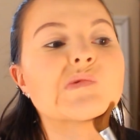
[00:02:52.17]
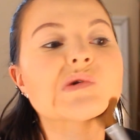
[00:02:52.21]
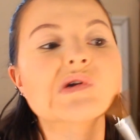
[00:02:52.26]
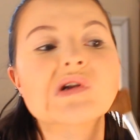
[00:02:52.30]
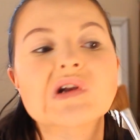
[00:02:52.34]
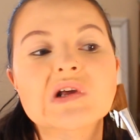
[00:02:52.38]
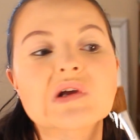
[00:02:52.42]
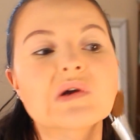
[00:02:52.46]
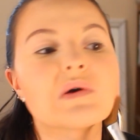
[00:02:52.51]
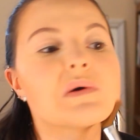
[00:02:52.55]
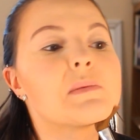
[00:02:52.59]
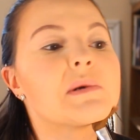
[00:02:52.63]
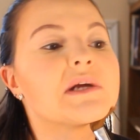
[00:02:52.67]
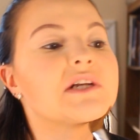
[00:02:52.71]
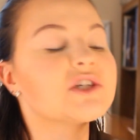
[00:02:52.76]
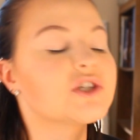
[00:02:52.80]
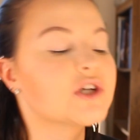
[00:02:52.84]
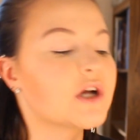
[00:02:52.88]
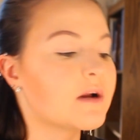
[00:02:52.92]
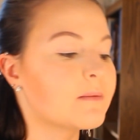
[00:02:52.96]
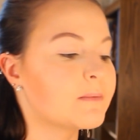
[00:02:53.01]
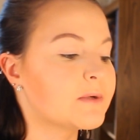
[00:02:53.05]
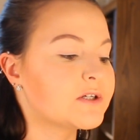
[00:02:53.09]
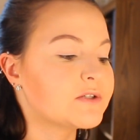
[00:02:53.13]
I'm gonna go on my
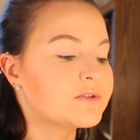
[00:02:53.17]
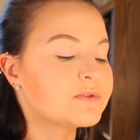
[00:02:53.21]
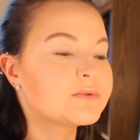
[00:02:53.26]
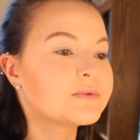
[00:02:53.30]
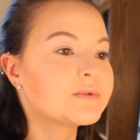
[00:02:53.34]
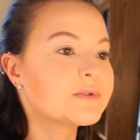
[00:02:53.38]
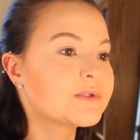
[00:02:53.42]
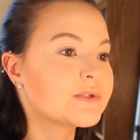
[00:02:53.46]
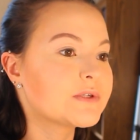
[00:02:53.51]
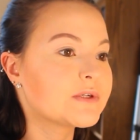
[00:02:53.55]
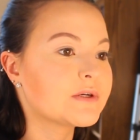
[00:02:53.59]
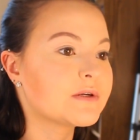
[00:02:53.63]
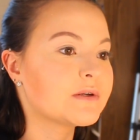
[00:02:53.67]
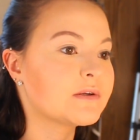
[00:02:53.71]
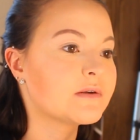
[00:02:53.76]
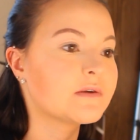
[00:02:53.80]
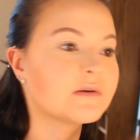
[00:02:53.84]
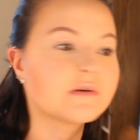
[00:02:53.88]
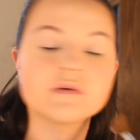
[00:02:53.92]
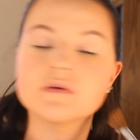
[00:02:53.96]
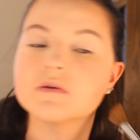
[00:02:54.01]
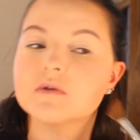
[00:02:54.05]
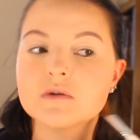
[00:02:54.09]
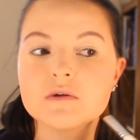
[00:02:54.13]
jawbones.
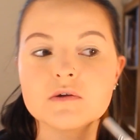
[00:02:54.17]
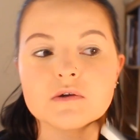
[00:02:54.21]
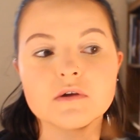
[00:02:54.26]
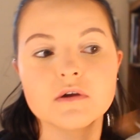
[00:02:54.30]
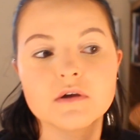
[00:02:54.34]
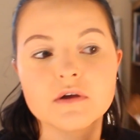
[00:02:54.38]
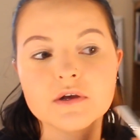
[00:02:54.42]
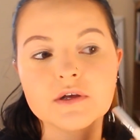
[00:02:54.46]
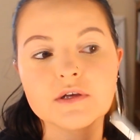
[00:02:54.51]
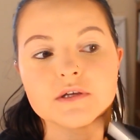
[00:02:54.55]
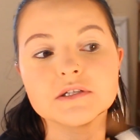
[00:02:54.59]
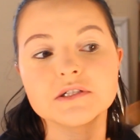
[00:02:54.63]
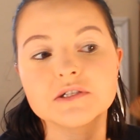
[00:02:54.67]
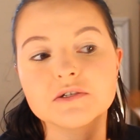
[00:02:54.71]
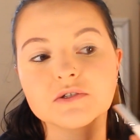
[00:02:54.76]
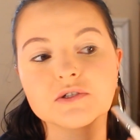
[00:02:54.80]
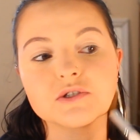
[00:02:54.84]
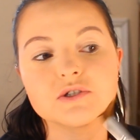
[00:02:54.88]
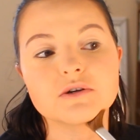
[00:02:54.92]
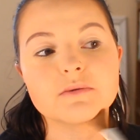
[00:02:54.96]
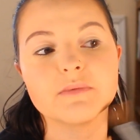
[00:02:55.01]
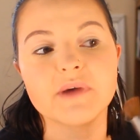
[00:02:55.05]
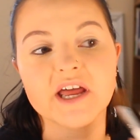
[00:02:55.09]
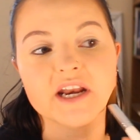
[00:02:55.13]
So as
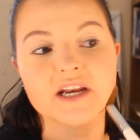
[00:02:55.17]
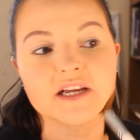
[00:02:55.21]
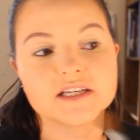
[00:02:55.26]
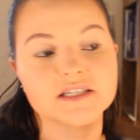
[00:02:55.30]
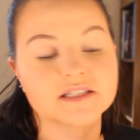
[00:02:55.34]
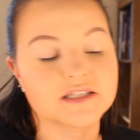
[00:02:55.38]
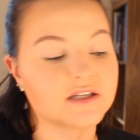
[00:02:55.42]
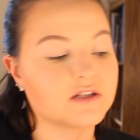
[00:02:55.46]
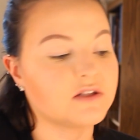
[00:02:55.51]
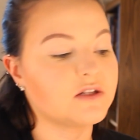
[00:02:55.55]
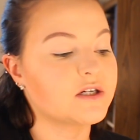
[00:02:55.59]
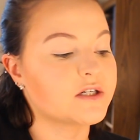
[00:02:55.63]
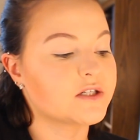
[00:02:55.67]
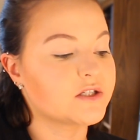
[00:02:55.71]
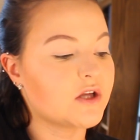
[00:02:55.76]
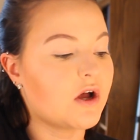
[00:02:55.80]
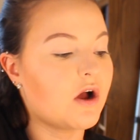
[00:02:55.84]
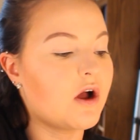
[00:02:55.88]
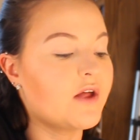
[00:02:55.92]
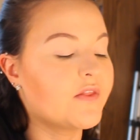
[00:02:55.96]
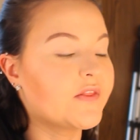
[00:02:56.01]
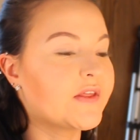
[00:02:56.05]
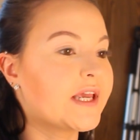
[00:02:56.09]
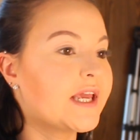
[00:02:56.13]
dramatic as it looks
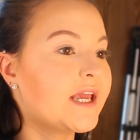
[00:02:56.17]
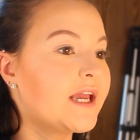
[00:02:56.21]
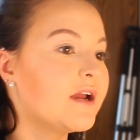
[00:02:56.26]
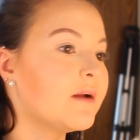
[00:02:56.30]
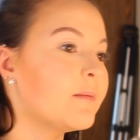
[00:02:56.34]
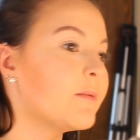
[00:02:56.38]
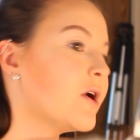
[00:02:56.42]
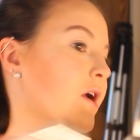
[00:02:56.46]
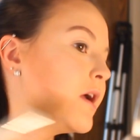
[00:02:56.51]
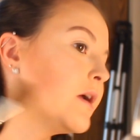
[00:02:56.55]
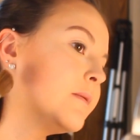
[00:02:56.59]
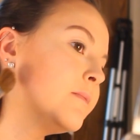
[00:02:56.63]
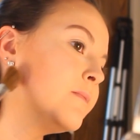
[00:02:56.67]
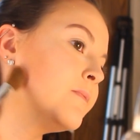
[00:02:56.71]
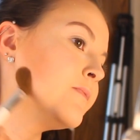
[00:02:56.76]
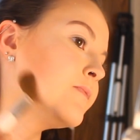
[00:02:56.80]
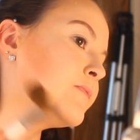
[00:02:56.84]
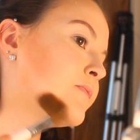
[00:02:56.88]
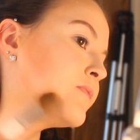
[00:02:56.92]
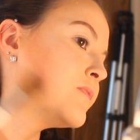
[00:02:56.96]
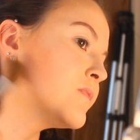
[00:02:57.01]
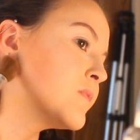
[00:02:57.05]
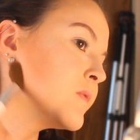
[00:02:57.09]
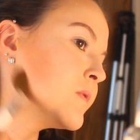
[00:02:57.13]
on the camera,
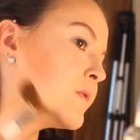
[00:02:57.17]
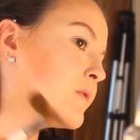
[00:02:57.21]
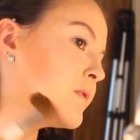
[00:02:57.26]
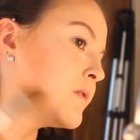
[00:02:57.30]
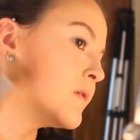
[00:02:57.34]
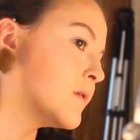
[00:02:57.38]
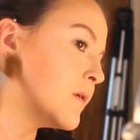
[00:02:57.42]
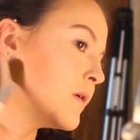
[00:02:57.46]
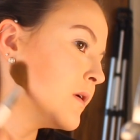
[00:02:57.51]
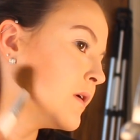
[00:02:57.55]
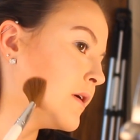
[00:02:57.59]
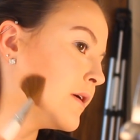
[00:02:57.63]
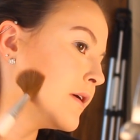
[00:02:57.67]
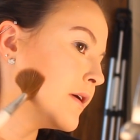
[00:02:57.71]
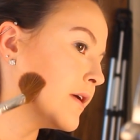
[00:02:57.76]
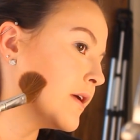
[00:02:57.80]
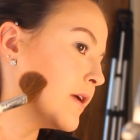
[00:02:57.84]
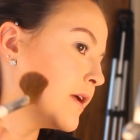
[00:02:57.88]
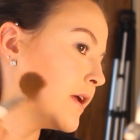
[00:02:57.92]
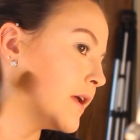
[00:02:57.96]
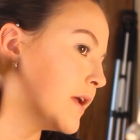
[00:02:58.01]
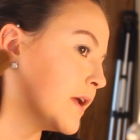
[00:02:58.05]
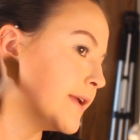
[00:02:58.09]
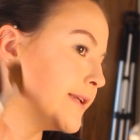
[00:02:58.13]

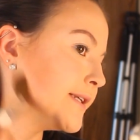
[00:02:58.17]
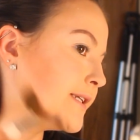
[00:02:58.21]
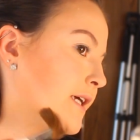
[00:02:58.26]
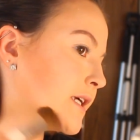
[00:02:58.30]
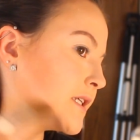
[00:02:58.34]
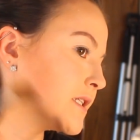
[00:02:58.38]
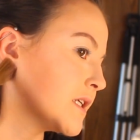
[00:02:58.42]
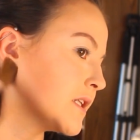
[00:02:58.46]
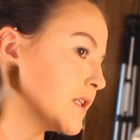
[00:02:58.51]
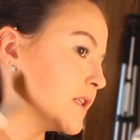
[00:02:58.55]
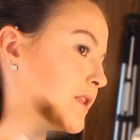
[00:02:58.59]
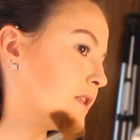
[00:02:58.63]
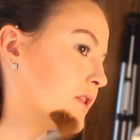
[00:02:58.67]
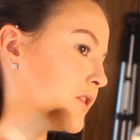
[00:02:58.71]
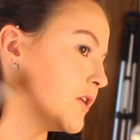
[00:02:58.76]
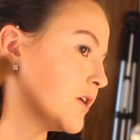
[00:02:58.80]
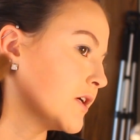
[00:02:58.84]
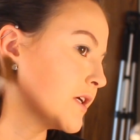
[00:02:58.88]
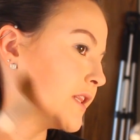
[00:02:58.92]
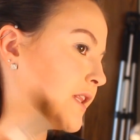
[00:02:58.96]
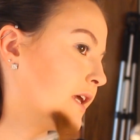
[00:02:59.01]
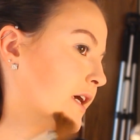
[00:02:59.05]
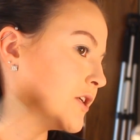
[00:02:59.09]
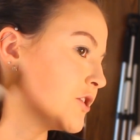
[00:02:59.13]
it doesn't
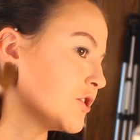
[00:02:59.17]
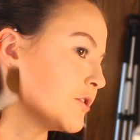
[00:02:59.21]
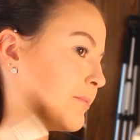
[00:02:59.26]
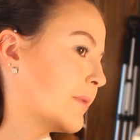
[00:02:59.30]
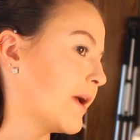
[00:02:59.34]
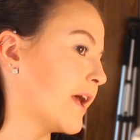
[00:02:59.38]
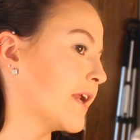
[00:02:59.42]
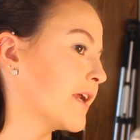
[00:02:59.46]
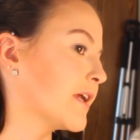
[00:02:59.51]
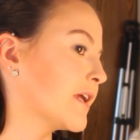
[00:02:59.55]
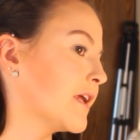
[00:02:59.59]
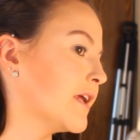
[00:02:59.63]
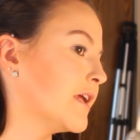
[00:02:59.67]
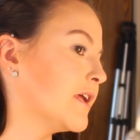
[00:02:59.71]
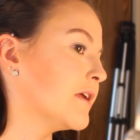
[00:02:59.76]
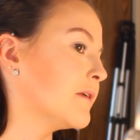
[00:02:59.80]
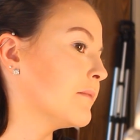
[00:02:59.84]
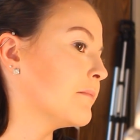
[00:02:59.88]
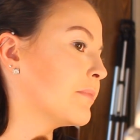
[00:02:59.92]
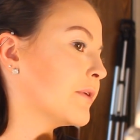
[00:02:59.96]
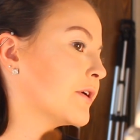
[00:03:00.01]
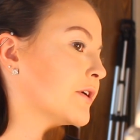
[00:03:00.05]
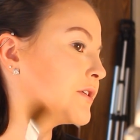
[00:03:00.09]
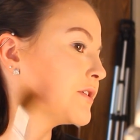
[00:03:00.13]
look that dramatic
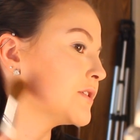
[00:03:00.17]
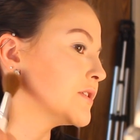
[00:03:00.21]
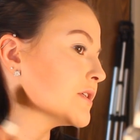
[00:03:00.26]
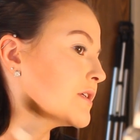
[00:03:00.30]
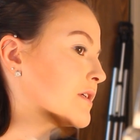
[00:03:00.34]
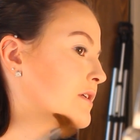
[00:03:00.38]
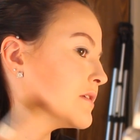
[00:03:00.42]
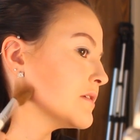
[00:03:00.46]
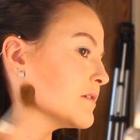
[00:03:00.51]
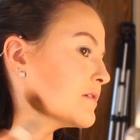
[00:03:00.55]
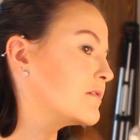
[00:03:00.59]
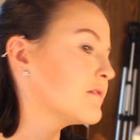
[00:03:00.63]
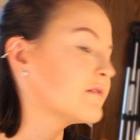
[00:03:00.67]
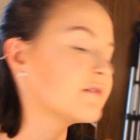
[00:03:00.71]
in person.